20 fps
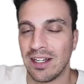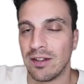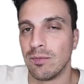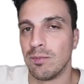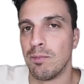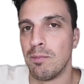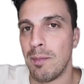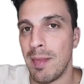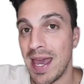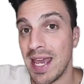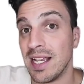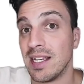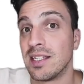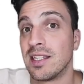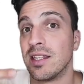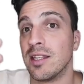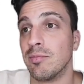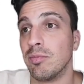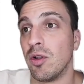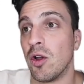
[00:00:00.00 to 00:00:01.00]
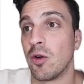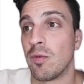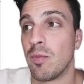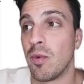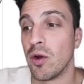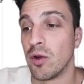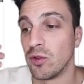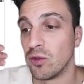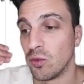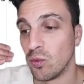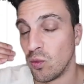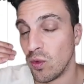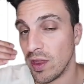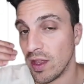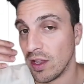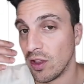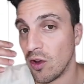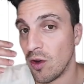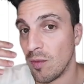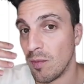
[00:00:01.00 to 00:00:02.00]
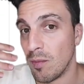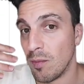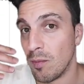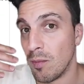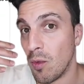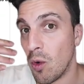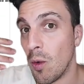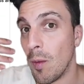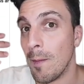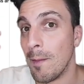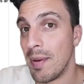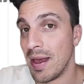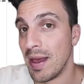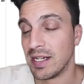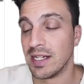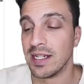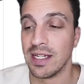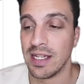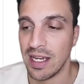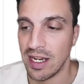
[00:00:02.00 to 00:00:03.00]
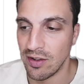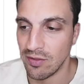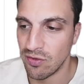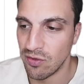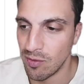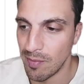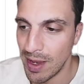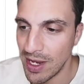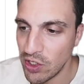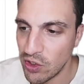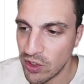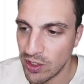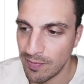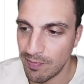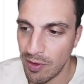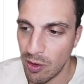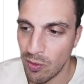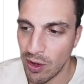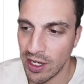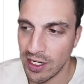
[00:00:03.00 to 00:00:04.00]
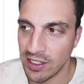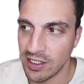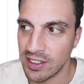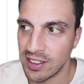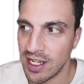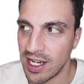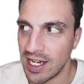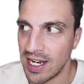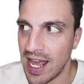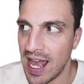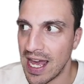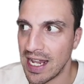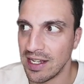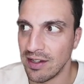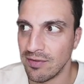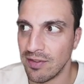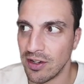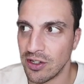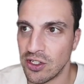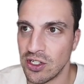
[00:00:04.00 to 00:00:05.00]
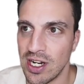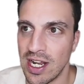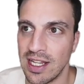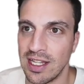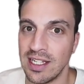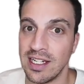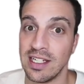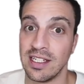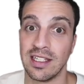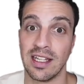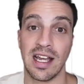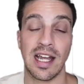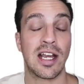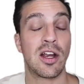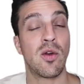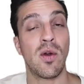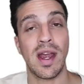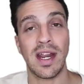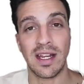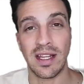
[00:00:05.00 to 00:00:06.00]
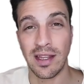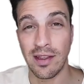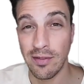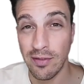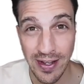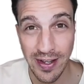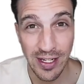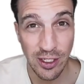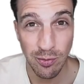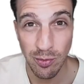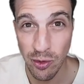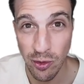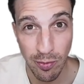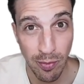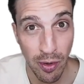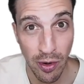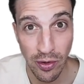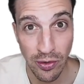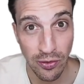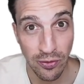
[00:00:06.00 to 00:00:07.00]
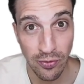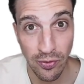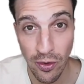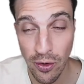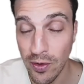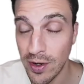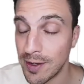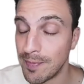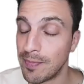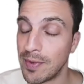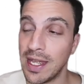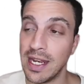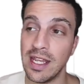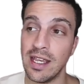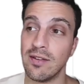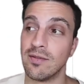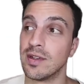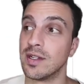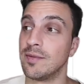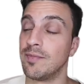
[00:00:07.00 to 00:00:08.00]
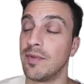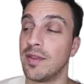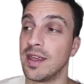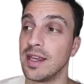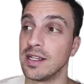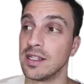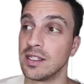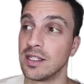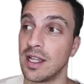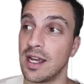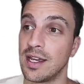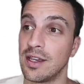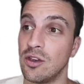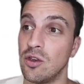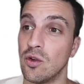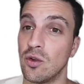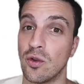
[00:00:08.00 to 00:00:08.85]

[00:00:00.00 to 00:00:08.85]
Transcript: makes the blog post with a lot more better information. And we're going to start adding functionalities like creating the Facebook post for it, and even things like your